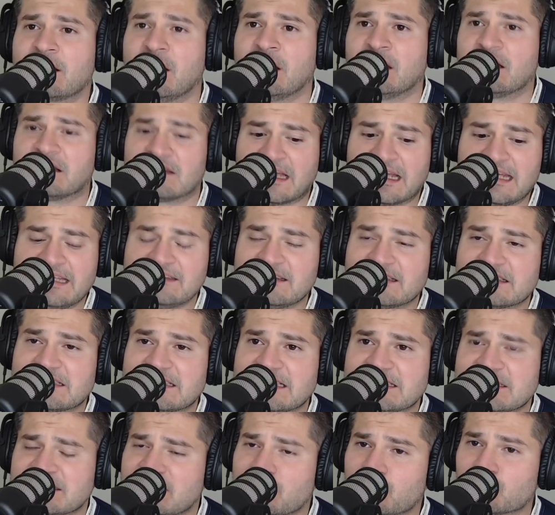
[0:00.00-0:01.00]
Late in the
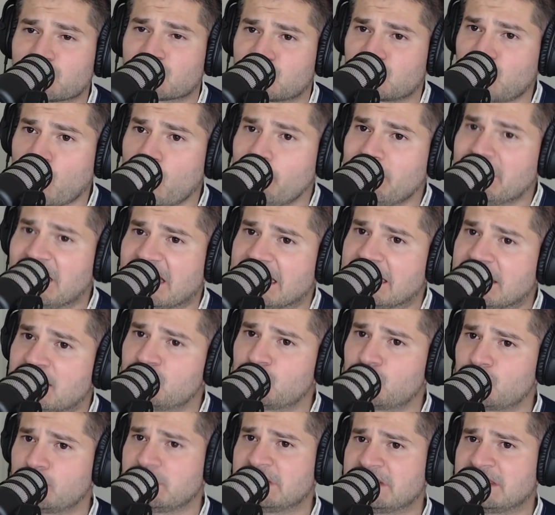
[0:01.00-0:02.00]
season, there were so many
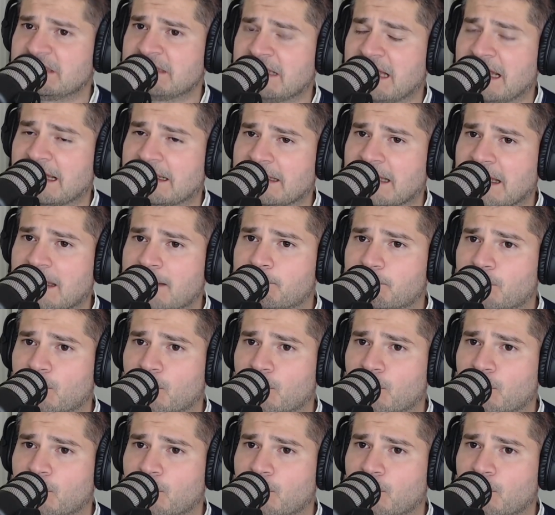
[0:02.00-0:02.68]
injuries in that game, bro.